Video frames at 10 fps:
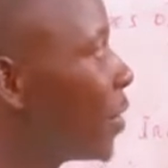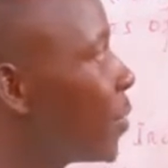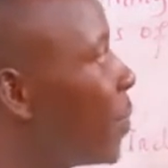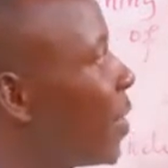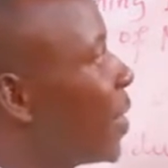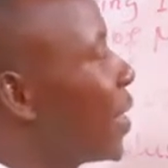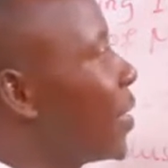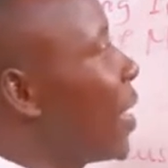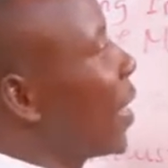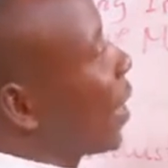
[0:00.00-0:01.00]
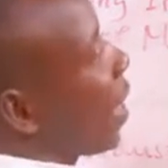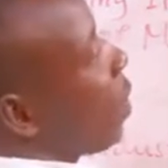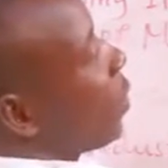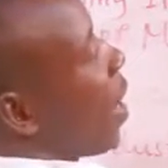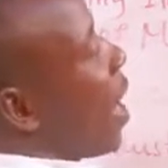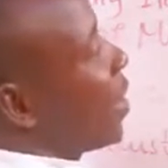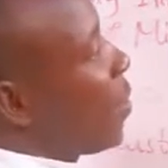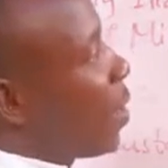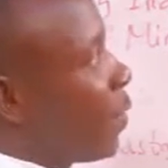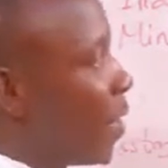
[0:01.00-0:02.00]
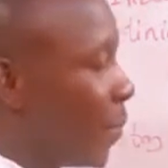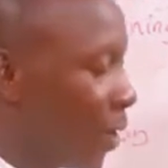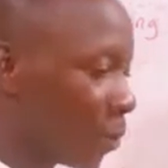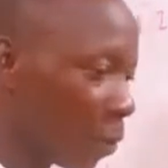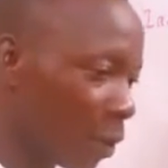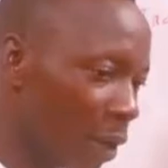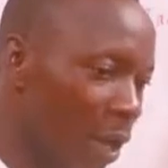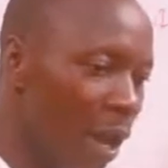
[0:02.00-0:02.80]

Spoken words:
this means that underground as one of the methods